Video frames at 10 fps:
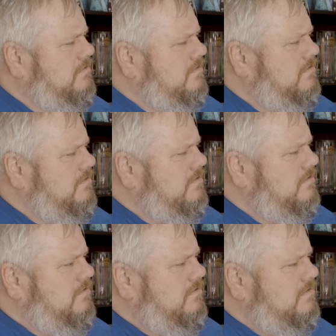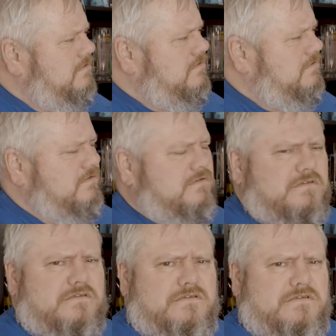
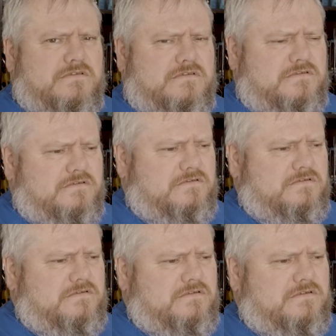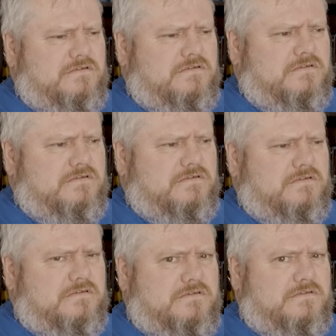
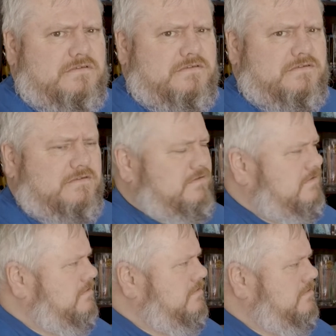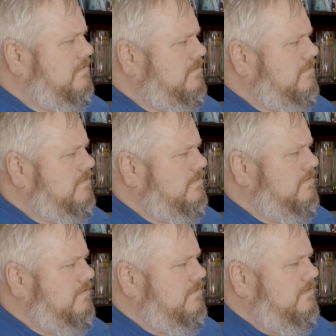
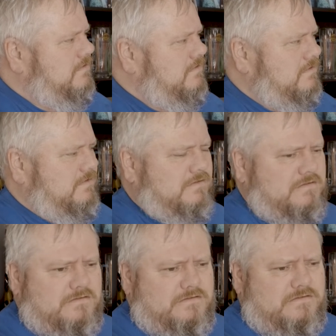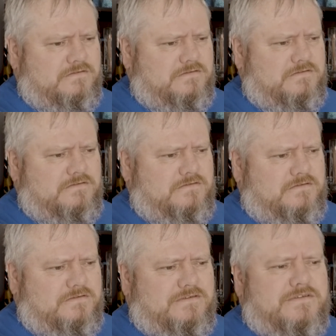
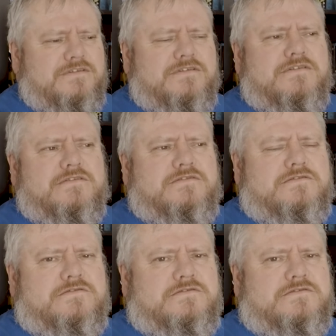No words are spoken by the person on screen.